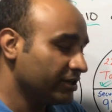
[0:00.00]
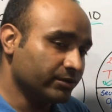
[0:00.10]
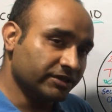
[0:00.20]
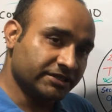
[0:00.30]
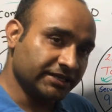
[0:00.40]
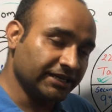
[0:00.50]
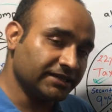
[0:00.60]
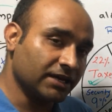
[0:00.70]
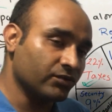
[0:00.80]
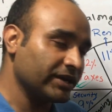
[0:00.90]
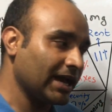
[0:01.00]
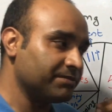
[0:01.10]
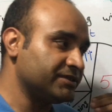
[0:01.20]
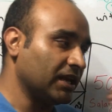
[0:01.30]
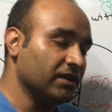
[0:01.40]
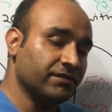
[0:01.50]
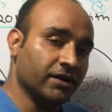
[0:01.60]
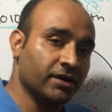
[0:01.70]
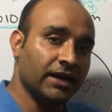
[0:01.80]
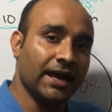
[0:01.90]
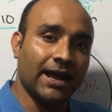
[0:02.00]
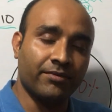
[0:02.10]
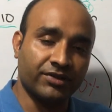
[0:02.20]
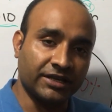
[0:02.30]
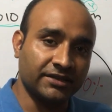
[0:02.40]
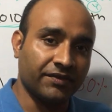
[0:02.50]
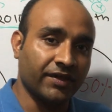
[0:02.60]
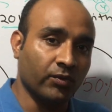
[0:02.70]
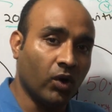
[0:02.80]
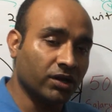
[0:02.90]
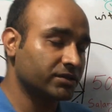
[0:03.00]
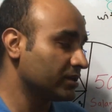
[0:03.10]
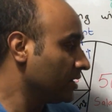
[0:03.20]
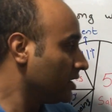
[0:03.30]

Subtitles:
you will see that we have delivered everything that they want.